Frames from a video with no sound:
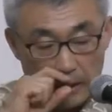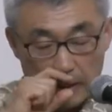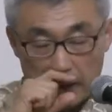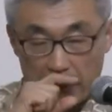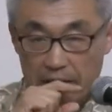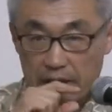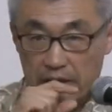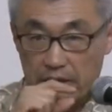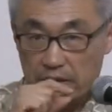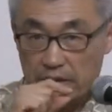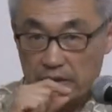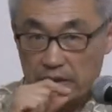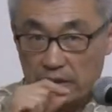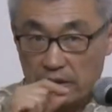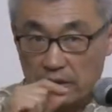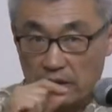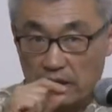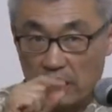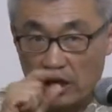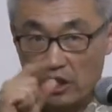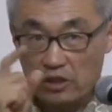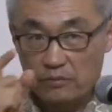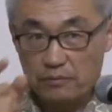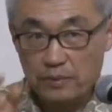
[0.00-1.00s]
And a
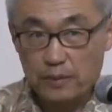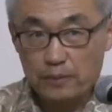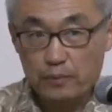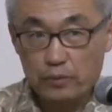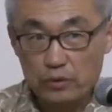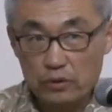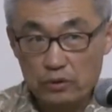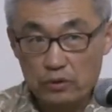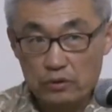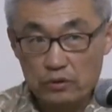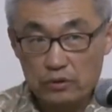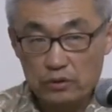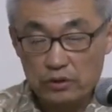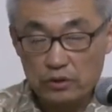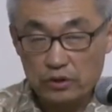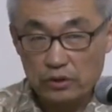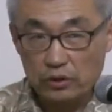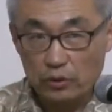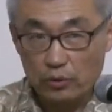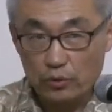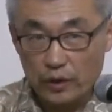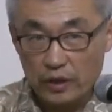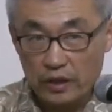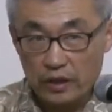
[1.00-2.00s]
lot of people, you
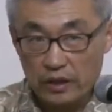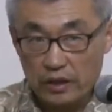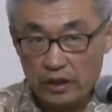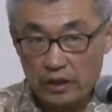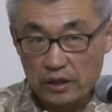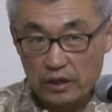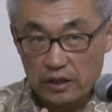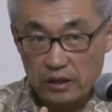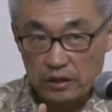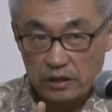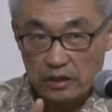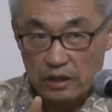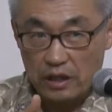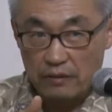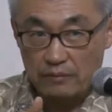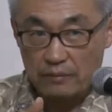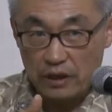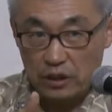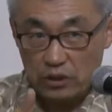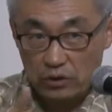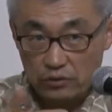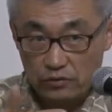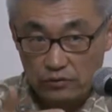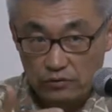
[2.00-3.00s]
know, when they come
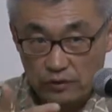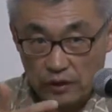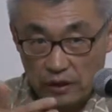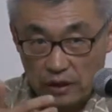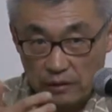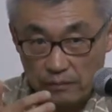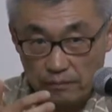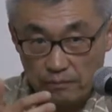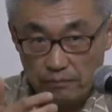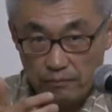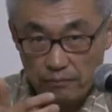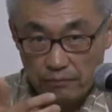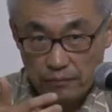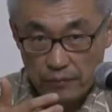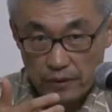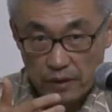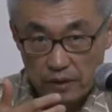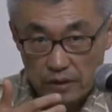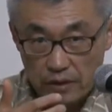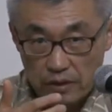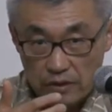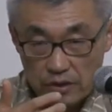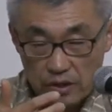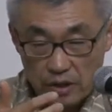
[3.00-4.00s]
out of
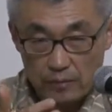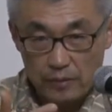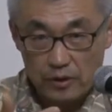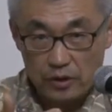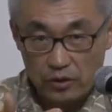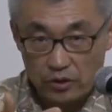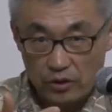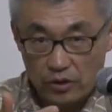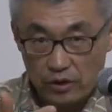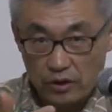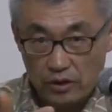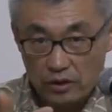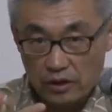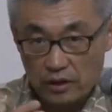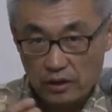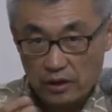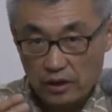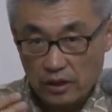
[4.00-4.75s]
seminary,